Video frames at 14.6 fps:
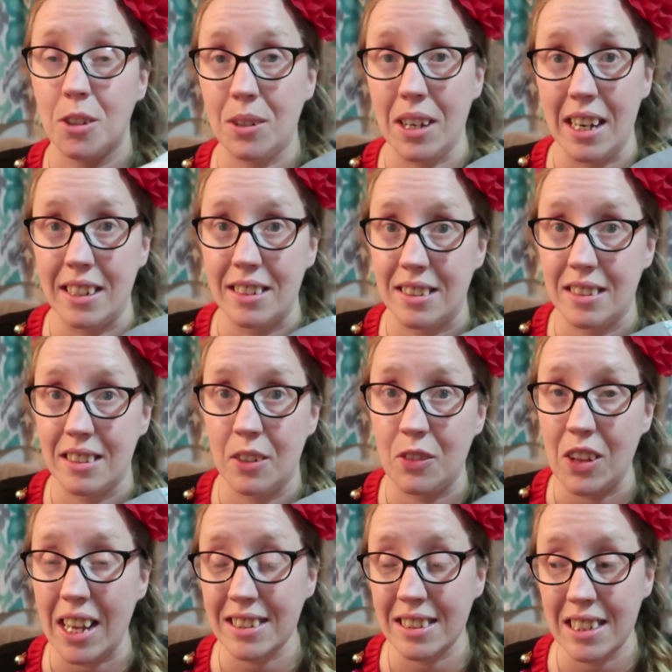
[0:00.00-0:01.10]
You guys, if
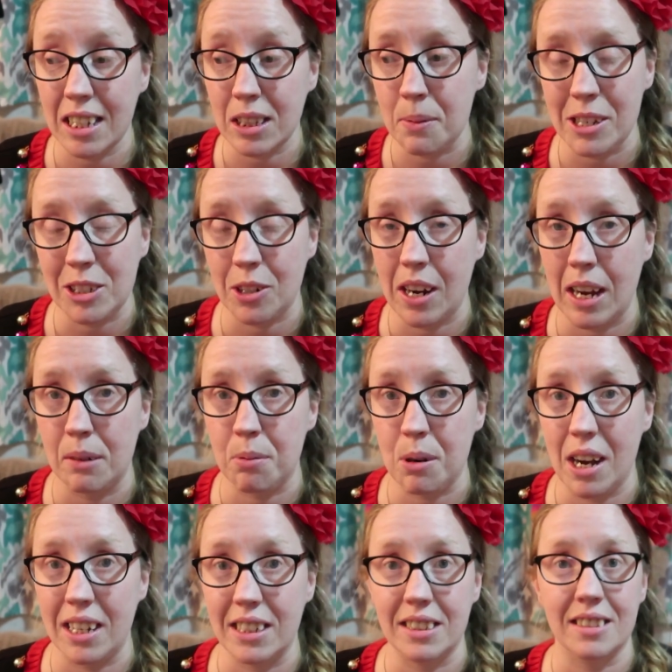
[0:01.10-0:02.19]
that's not the best grand
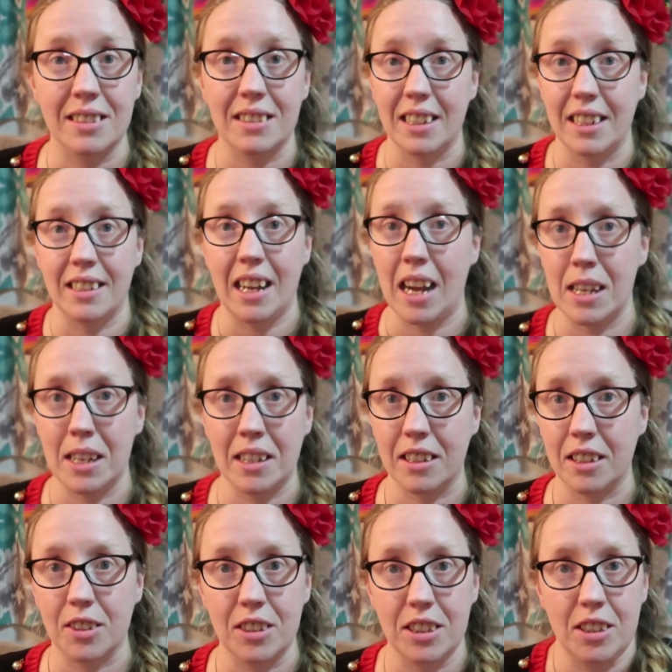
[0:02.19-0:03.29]
prize, then I
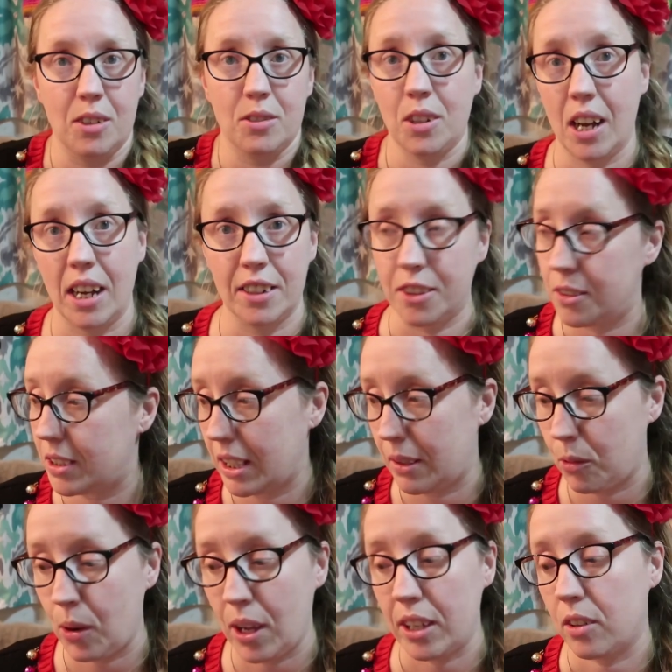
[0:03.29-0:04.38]
clearly don't know how to do a
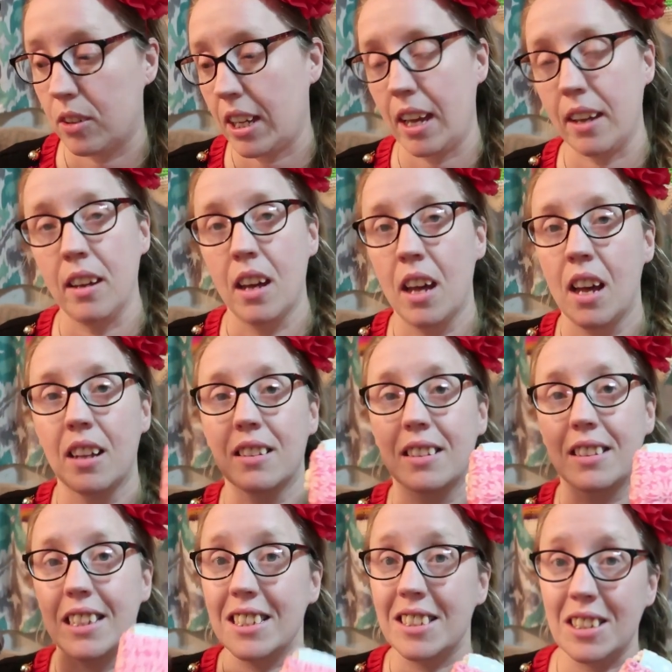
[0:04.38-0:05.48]
giveaway, okay?
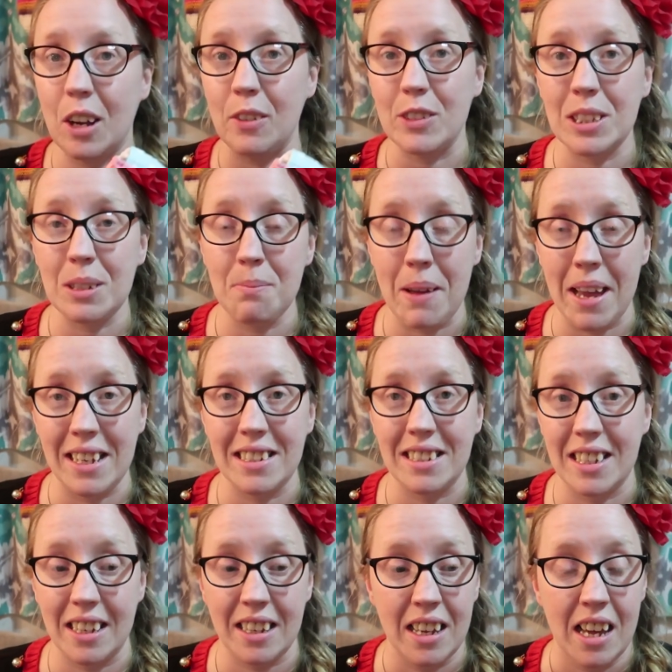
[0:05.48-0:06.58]
This stuff is
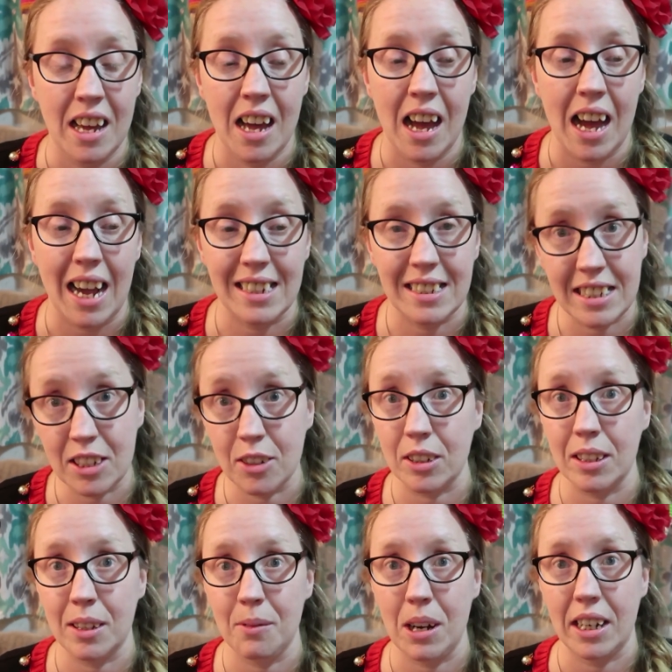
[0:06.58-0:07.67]
amazing. I
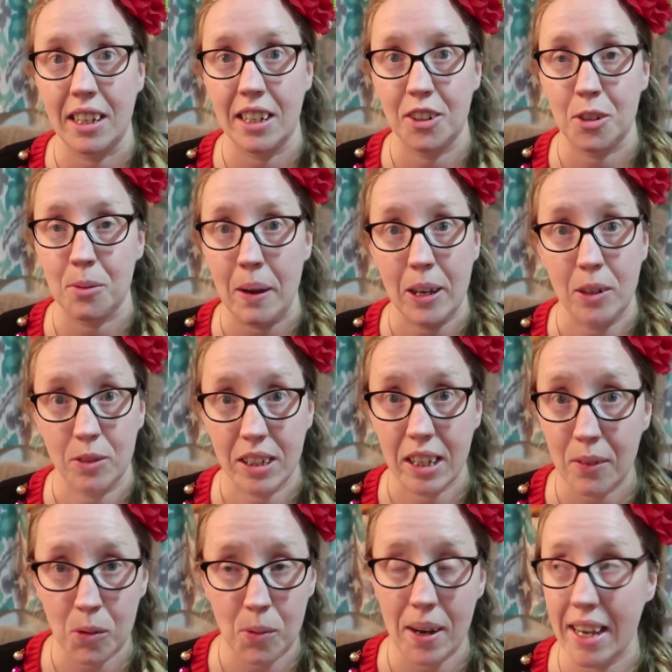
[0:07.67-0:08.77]
secretly want to enter my own
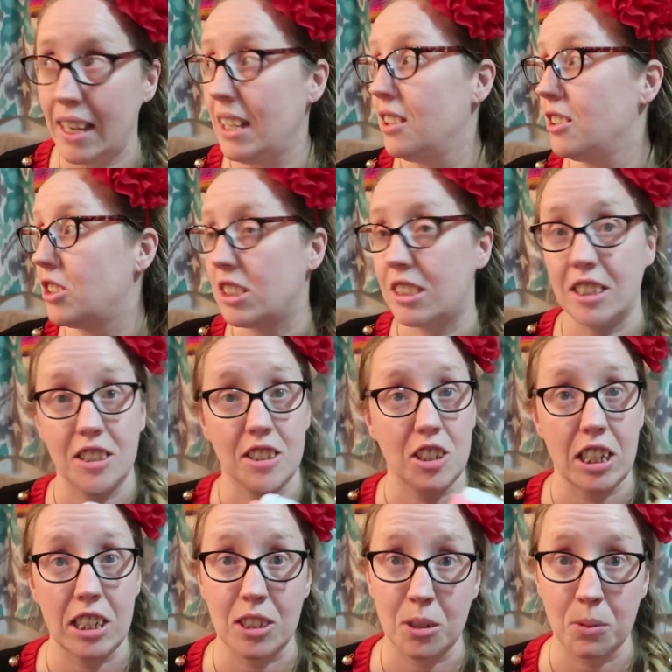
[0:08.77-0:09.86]
giveaway just as a
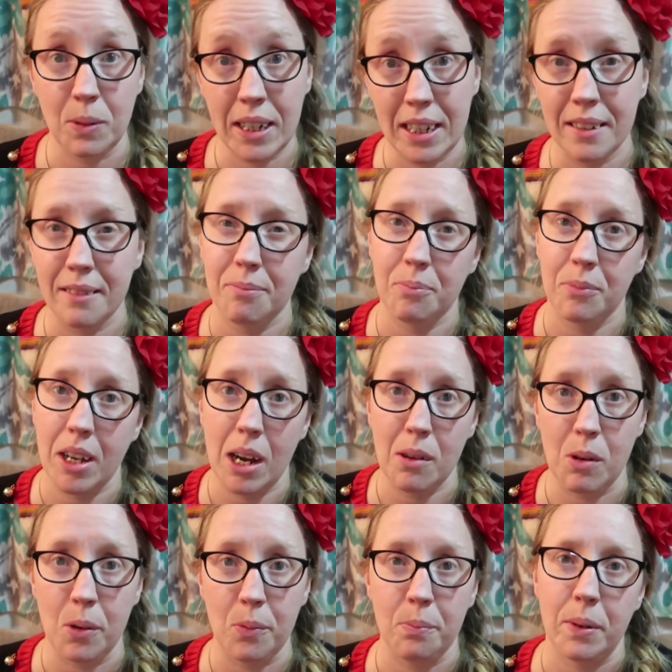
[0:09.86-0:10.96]
chance to win it. I
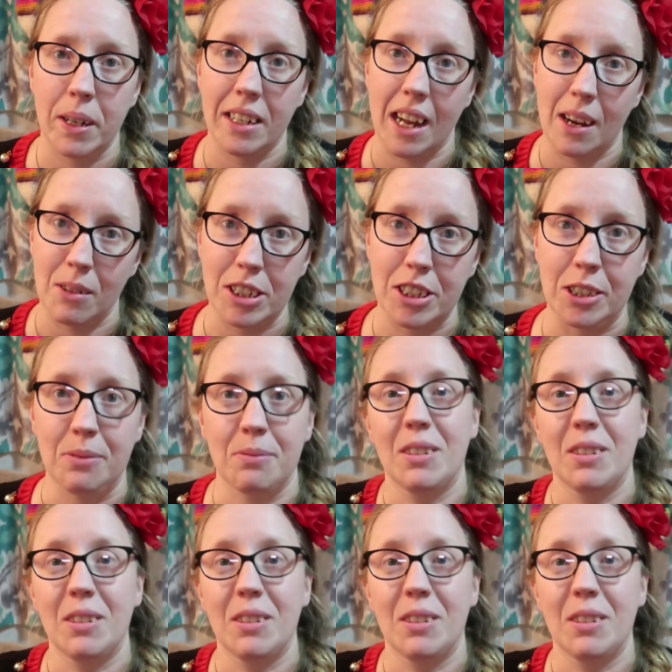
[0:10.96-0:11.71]
won't, but I want to.